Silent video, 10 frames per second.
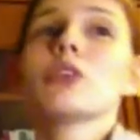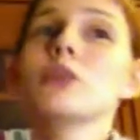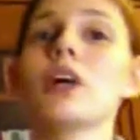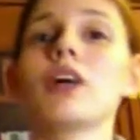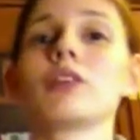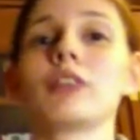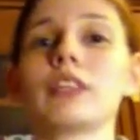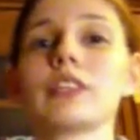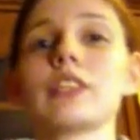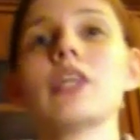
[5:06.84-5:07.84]
two
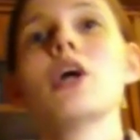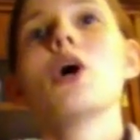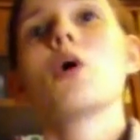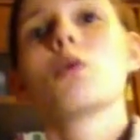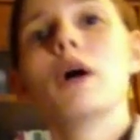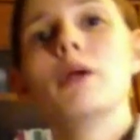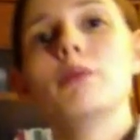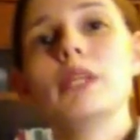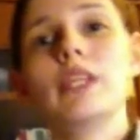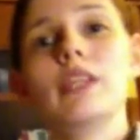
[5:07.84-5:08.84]
conflicts, one
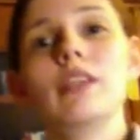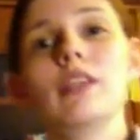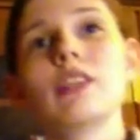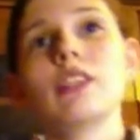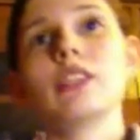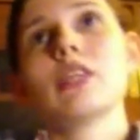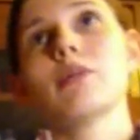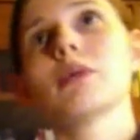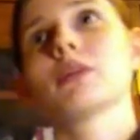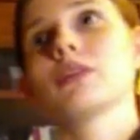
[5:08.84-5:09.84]
being the
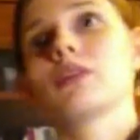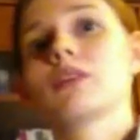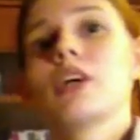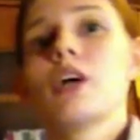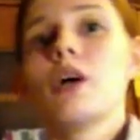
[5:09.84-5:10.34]
typical